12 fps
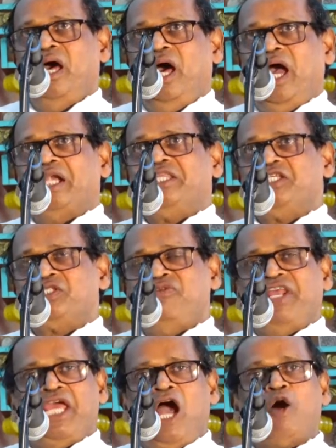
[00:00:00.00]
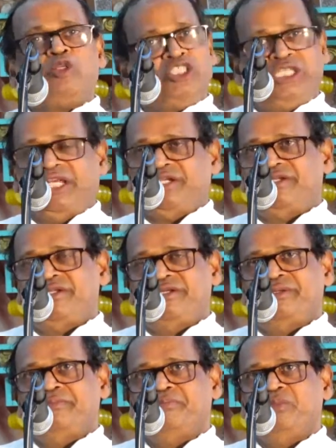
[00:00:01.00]
At this very outset,
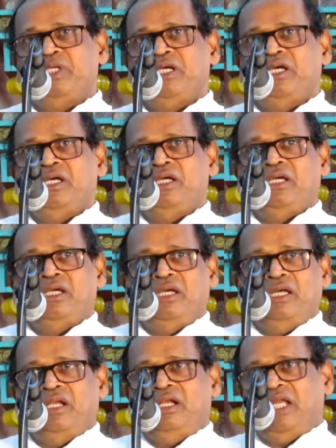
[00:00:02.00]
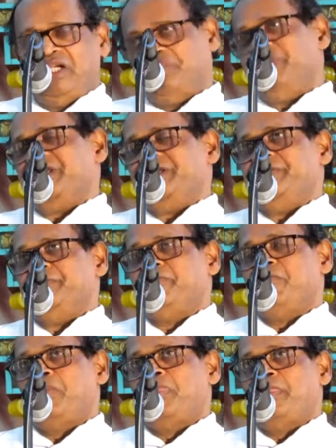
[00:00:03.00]
let me
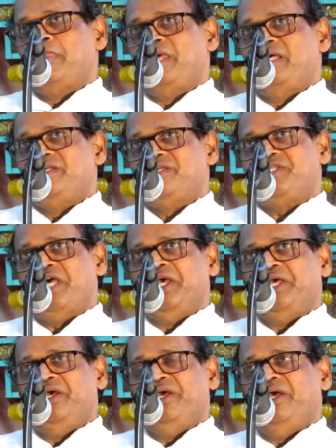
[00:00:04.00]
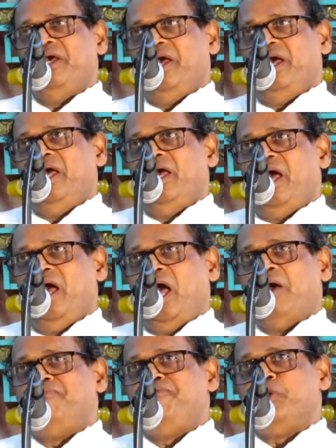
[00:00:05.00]
say
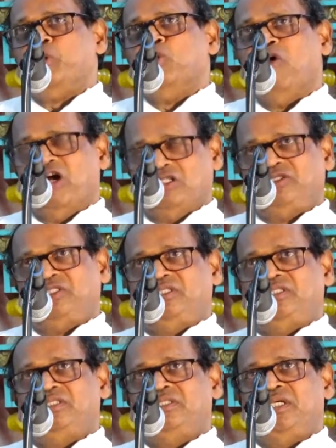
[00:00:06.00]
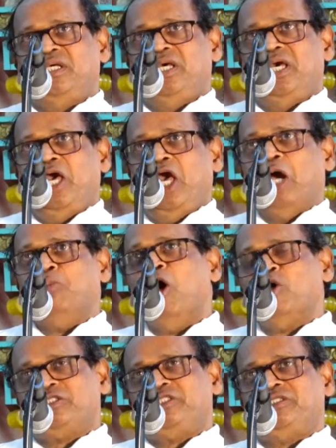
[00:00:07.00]
a few words
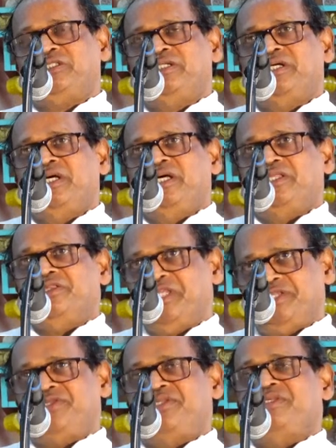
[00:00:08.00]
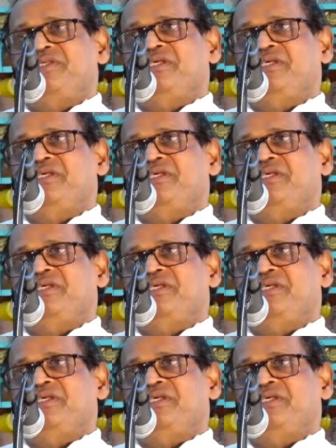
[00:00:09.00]
about this